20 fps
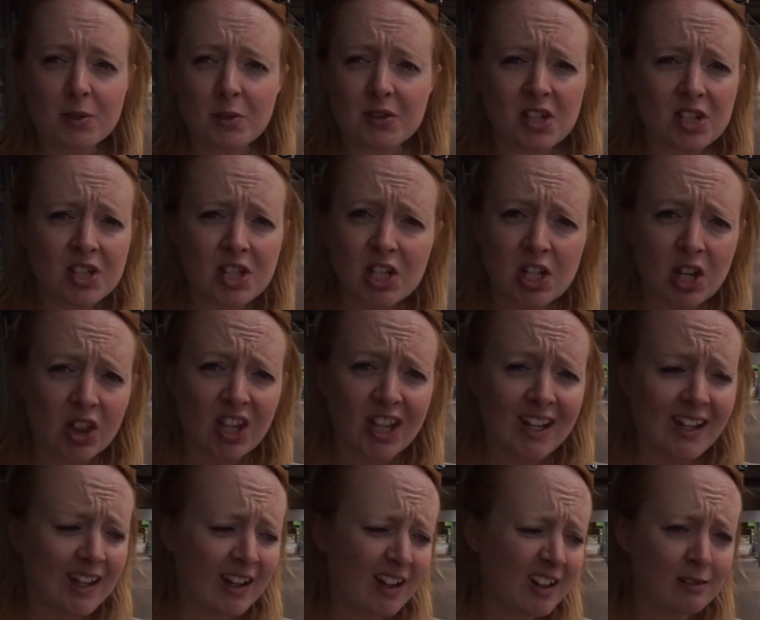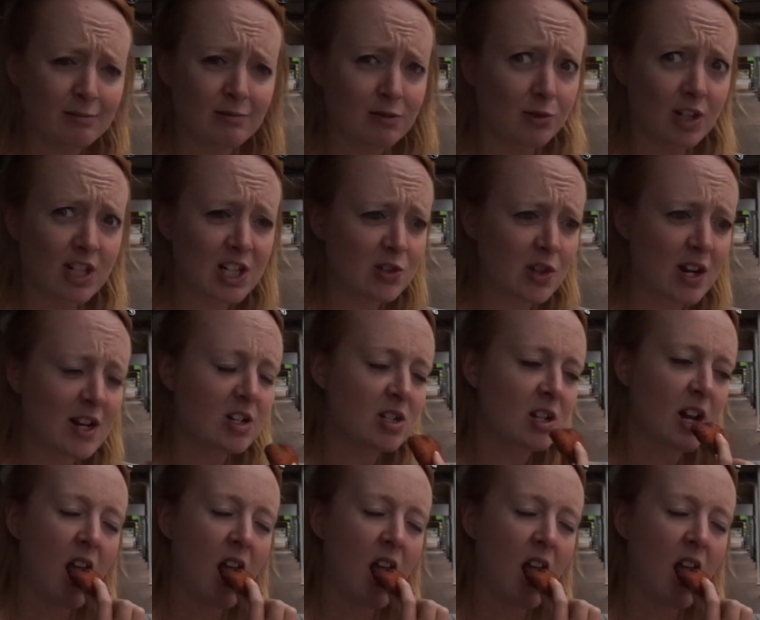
which is such a thing here. It's really strange.